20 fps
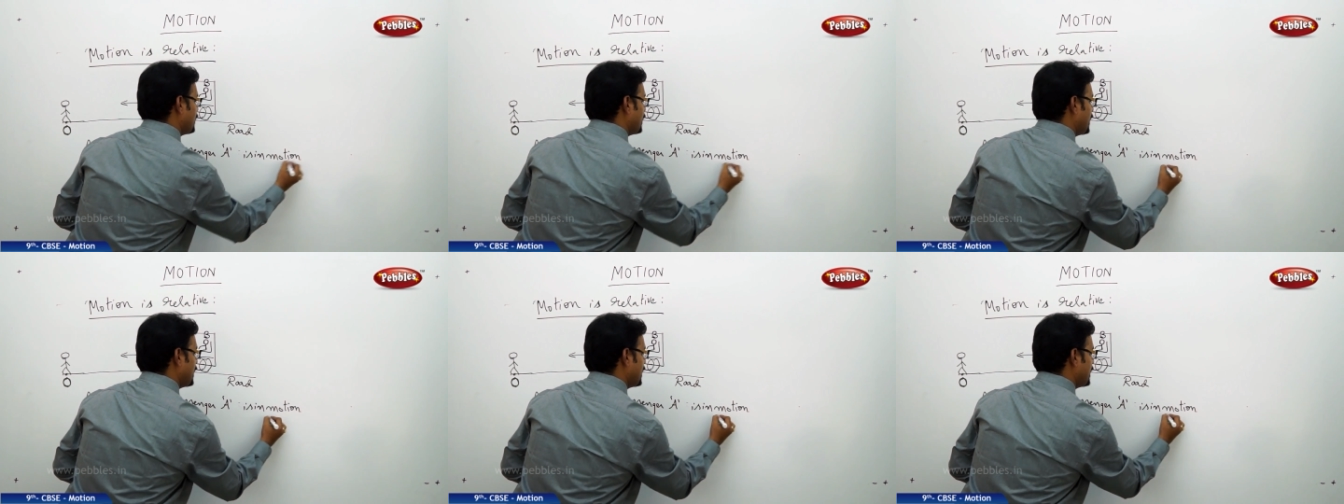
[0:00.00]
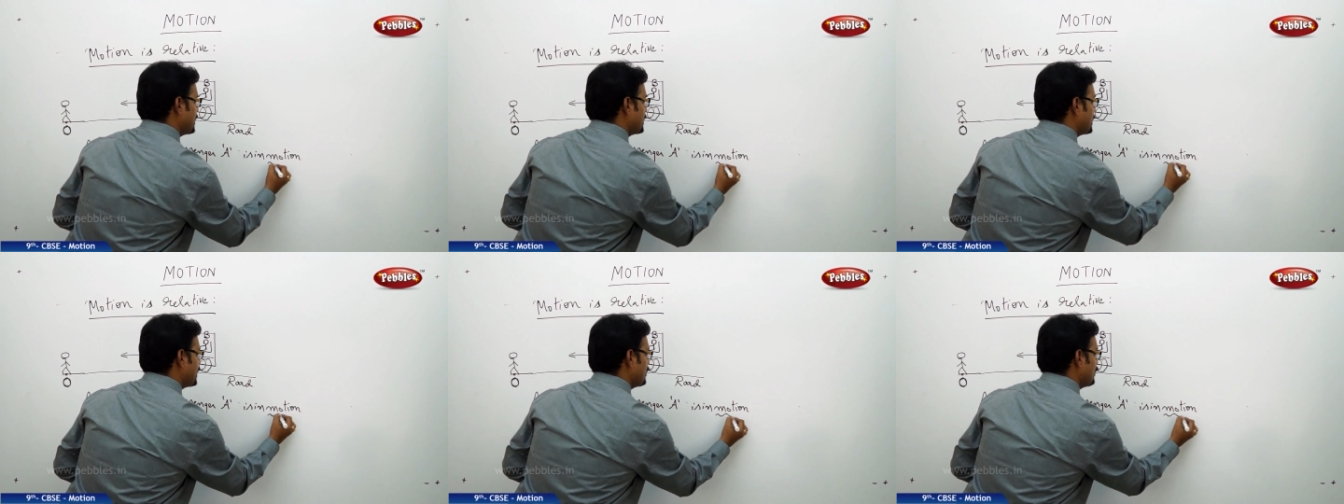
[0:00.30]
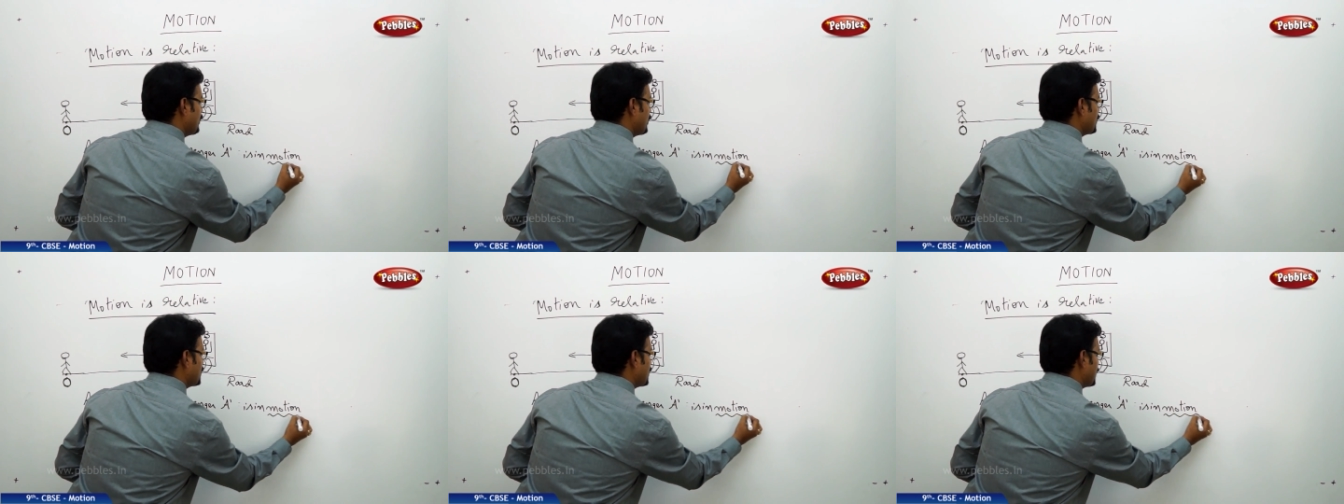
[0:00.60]
A is in
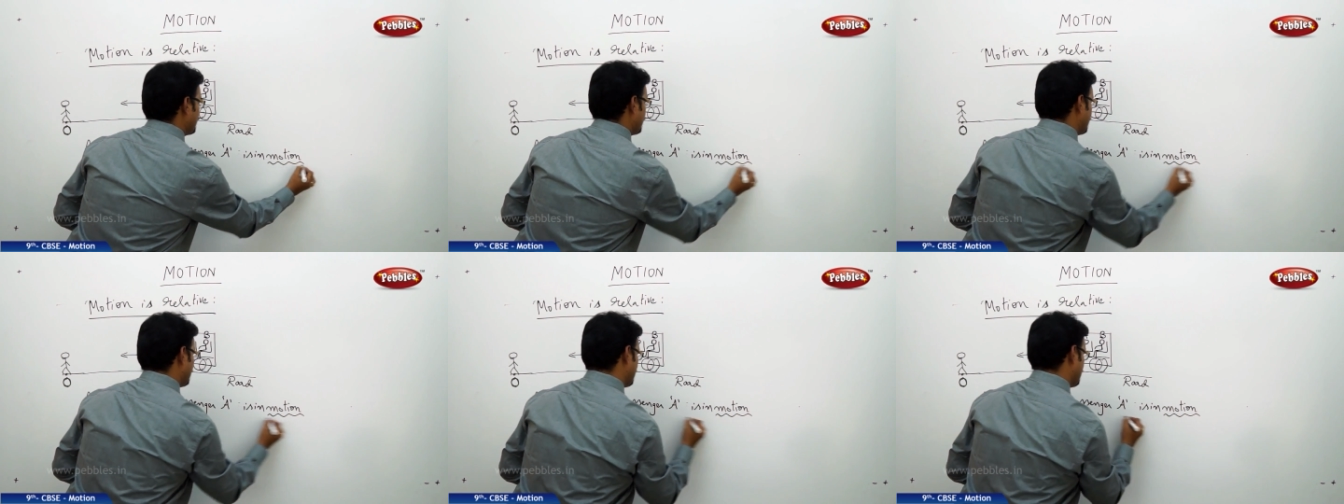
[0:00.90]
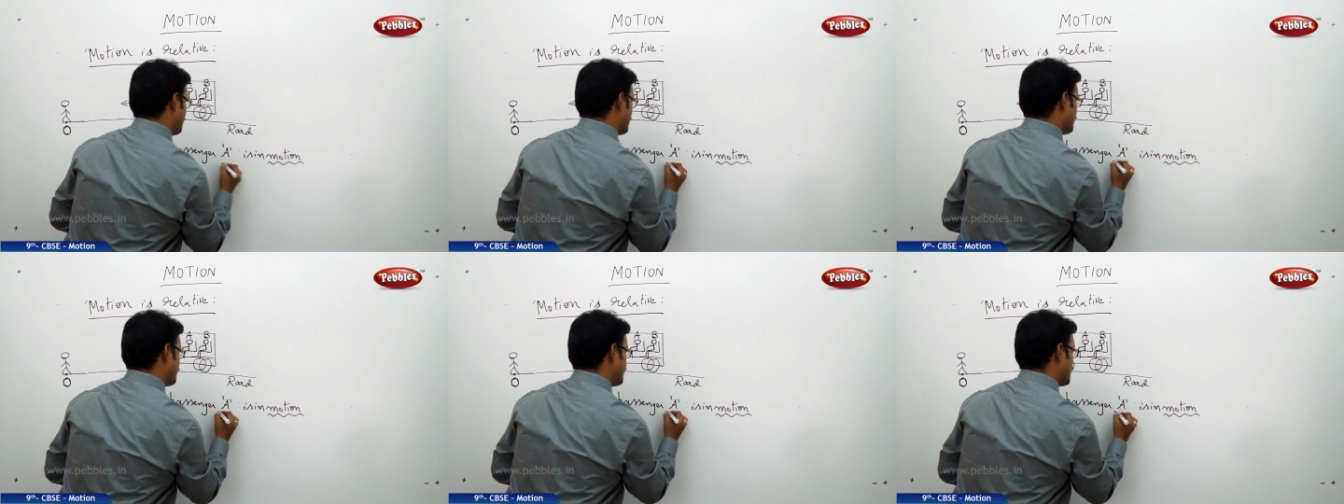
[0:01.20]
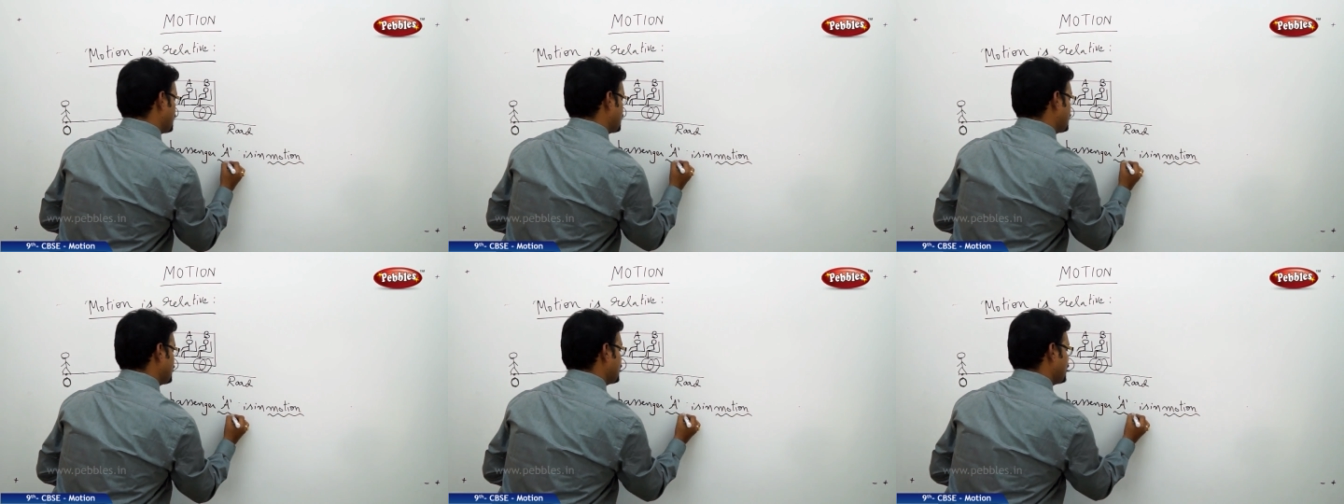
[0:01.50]
motion.
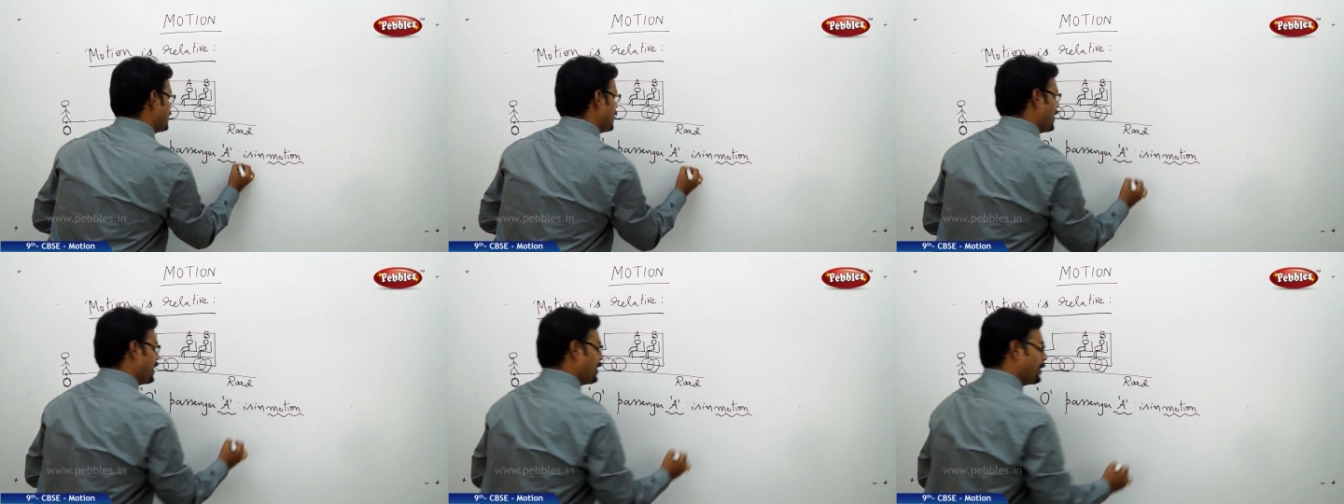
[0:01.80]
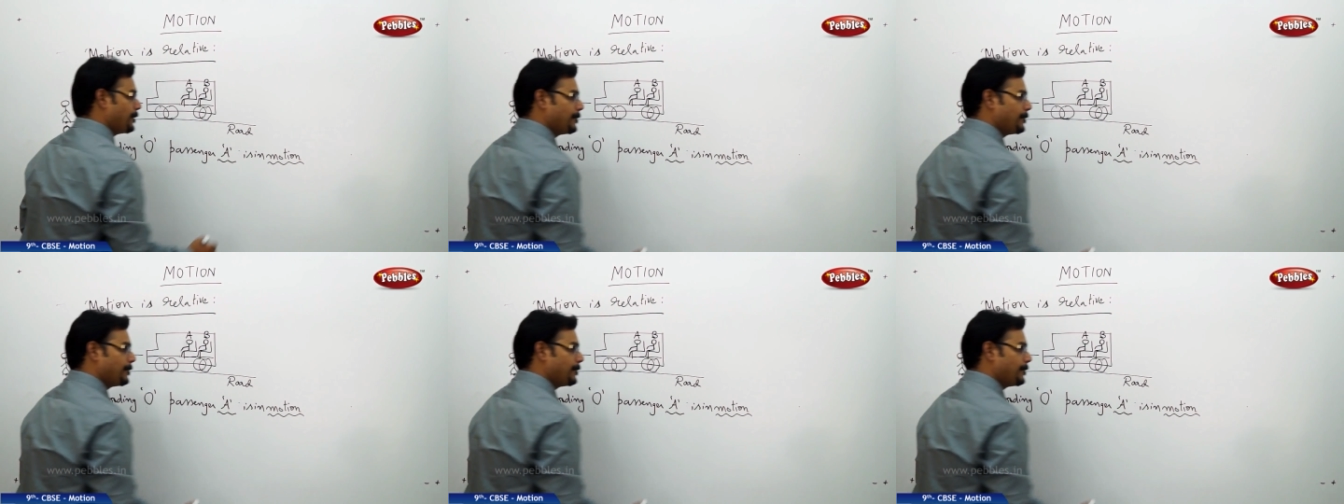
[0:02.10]
Passenger A